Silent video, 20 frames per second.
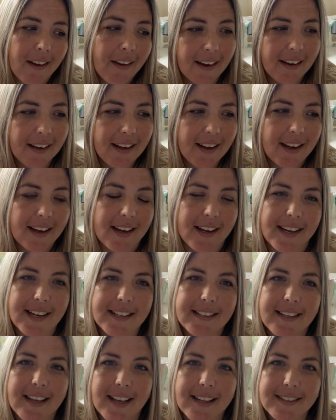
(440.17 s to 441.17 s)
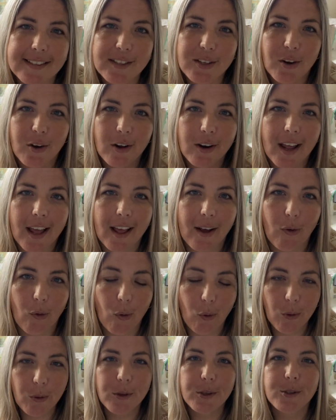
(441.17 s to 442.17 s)
yeah, it's not
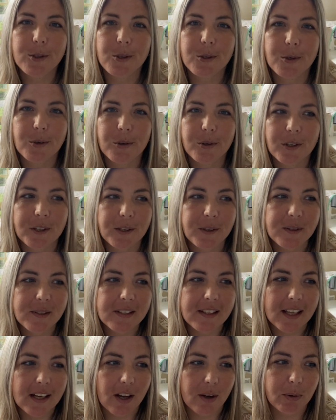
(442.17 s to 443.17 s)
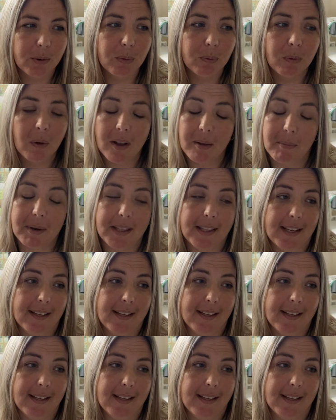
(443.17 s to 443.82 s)
all the tutorials that I mean,